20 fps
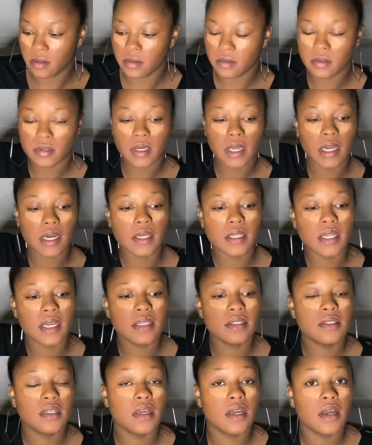Now that that's
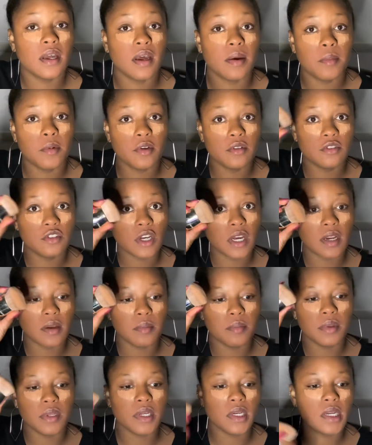done, I'm gonna try to
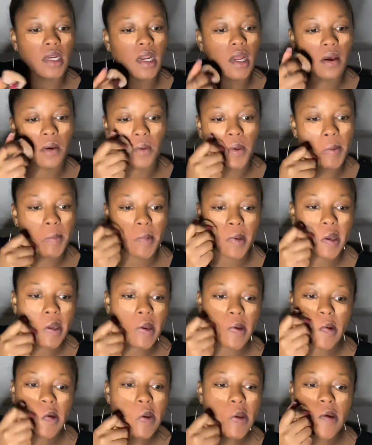blend it out with my
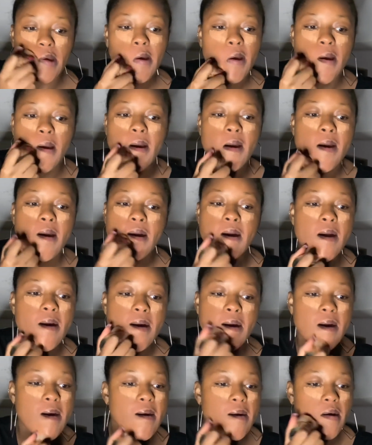
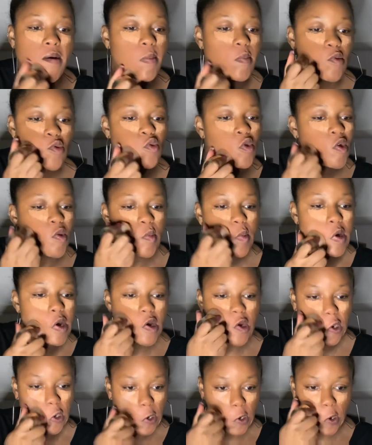kabuki
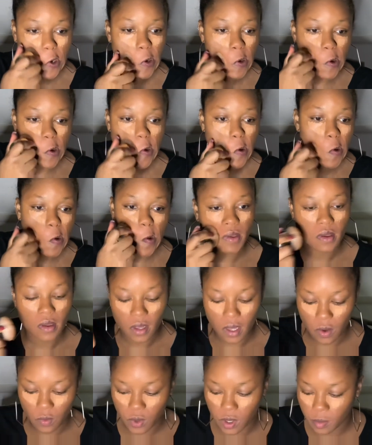brush.
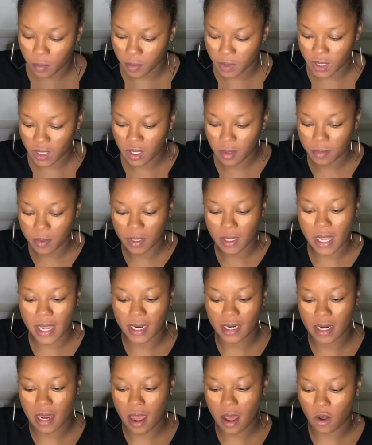I wanna blend it, but like
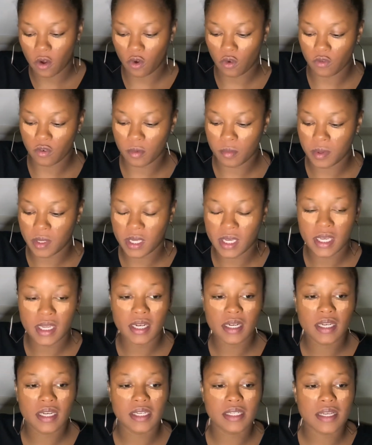not over
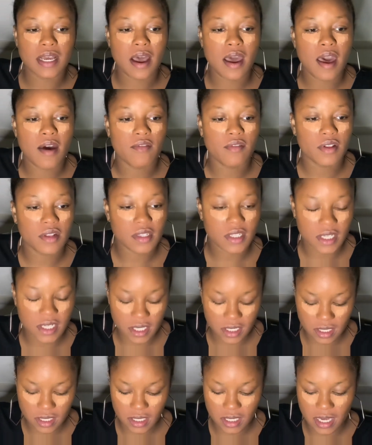blend, cause I have a
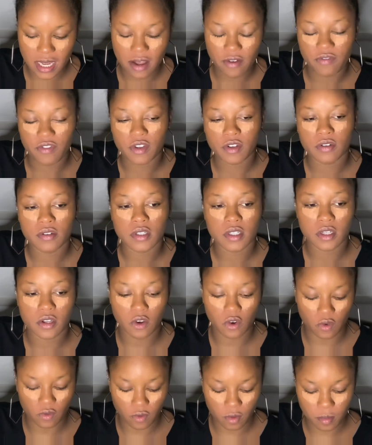tendency, I feel, to
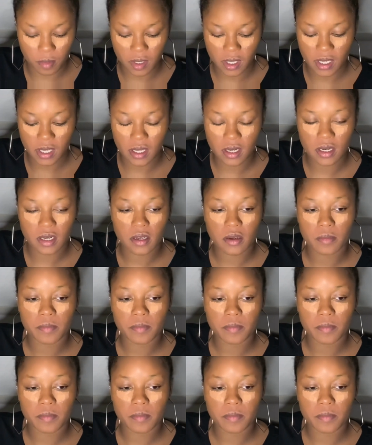over blend.